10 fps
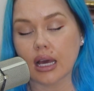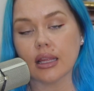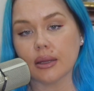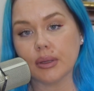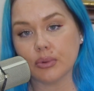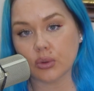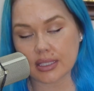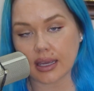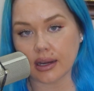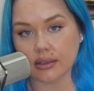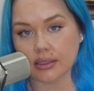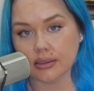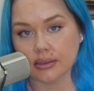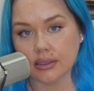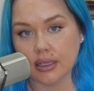a lot of people were scared
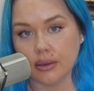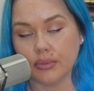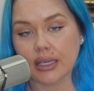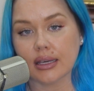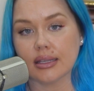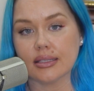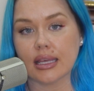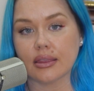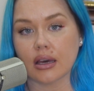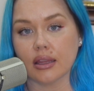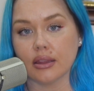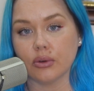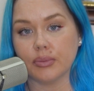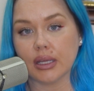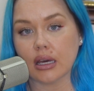because they thought there
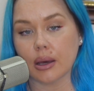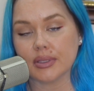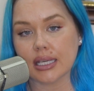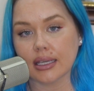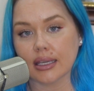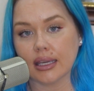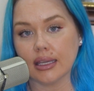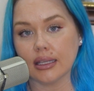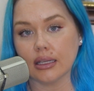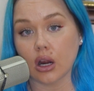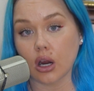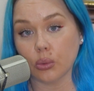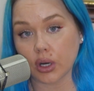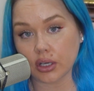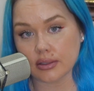would be an uptick in R
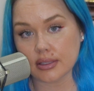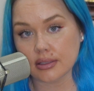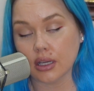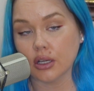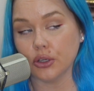words,